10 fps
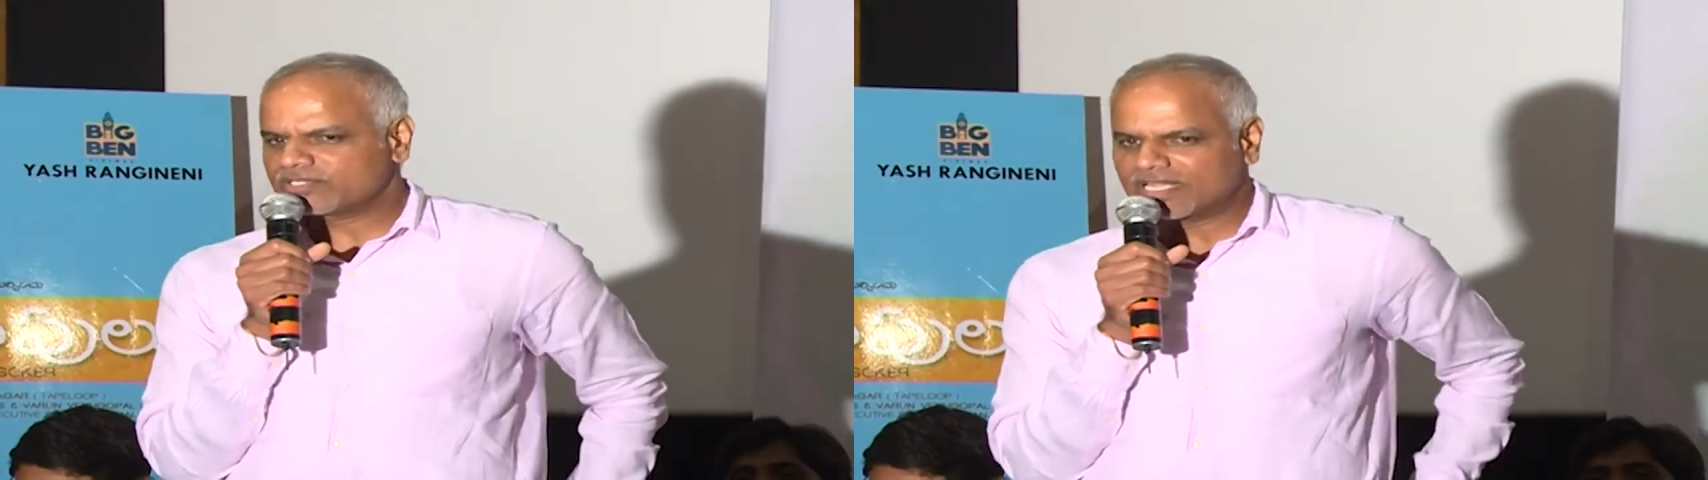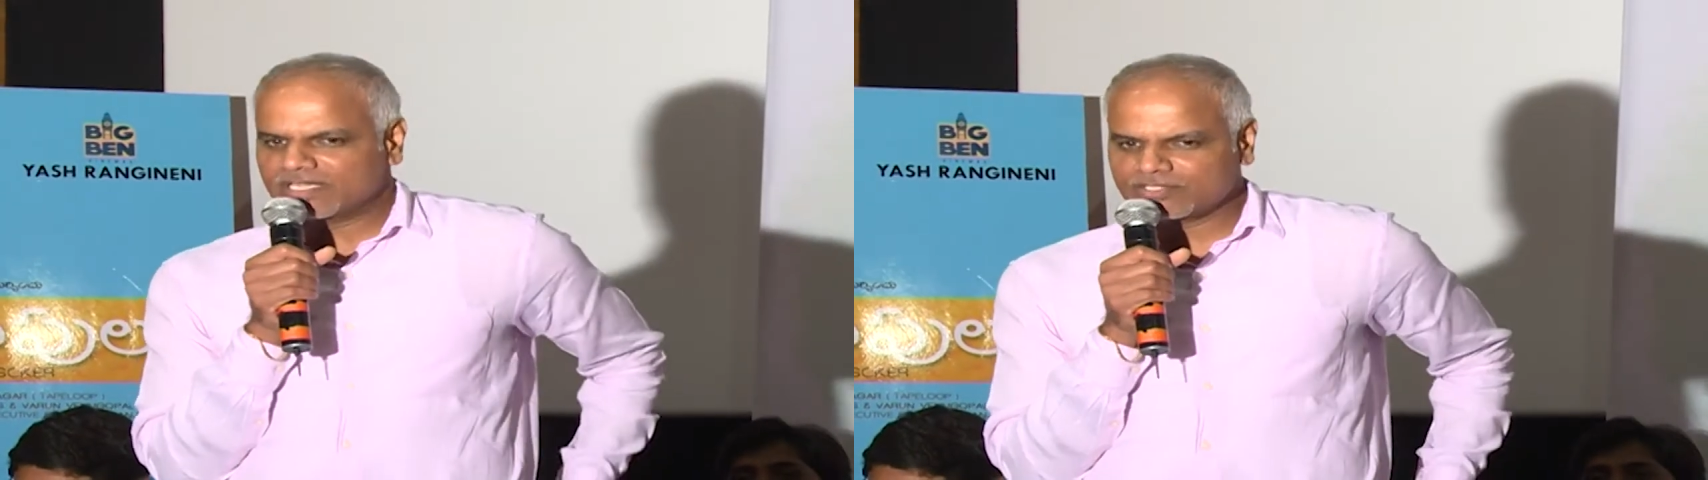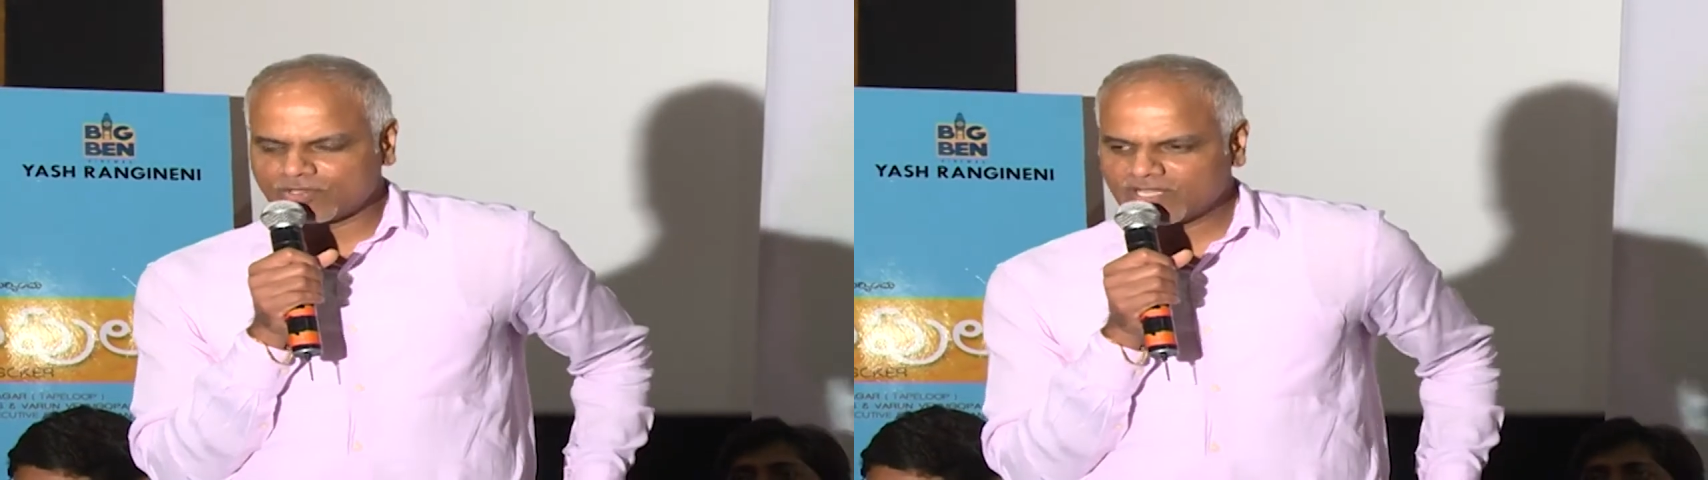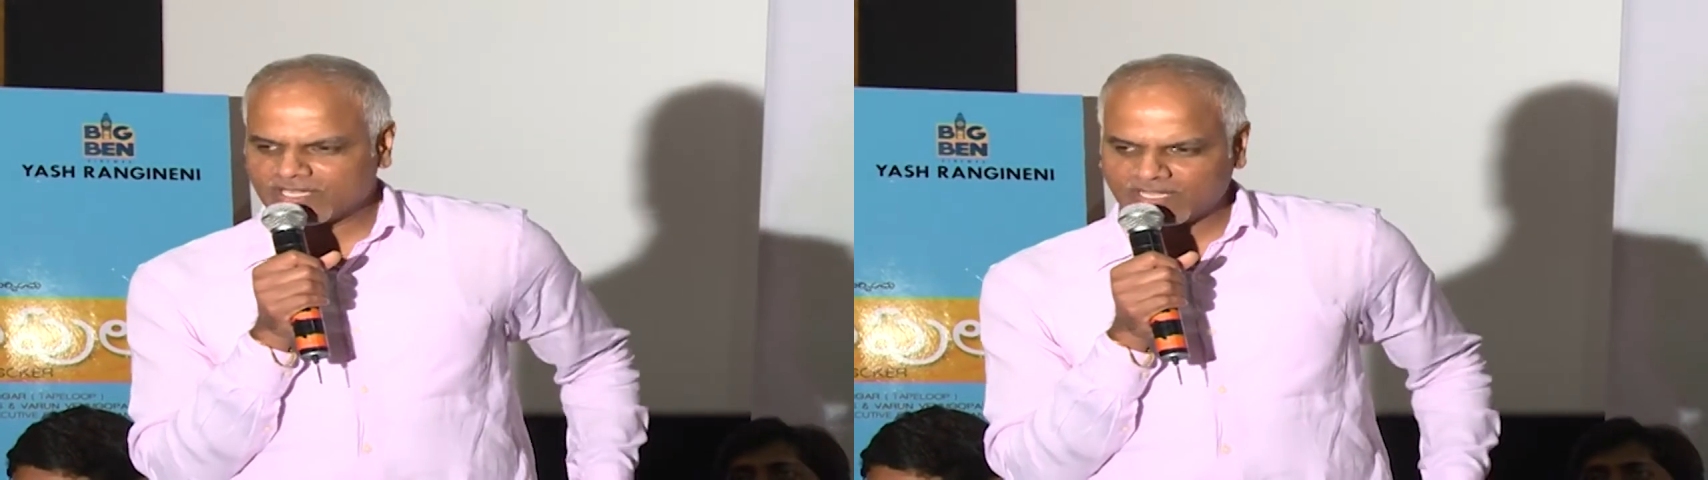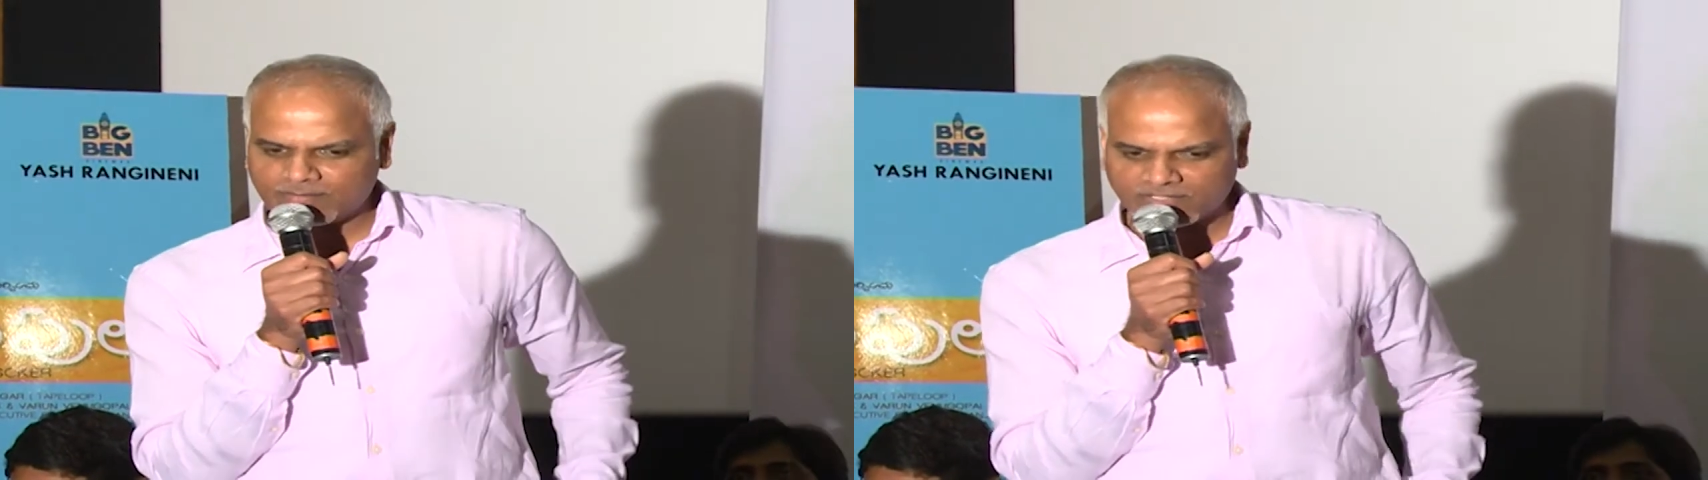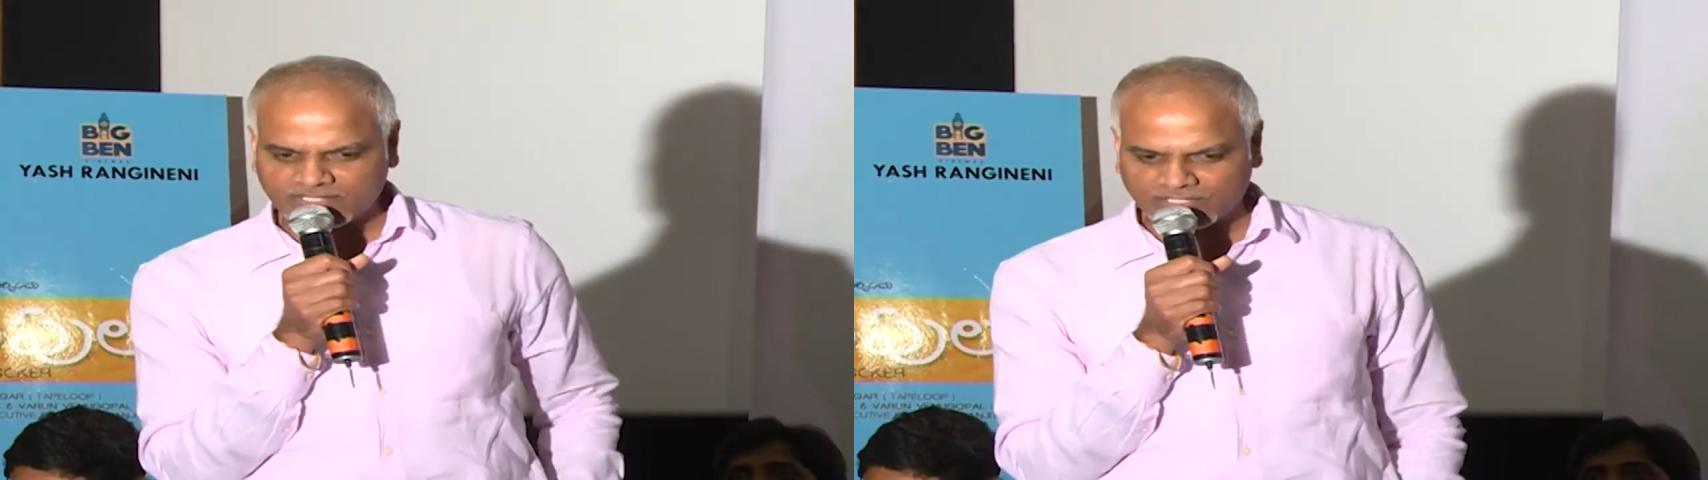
to say is, you know, I came to this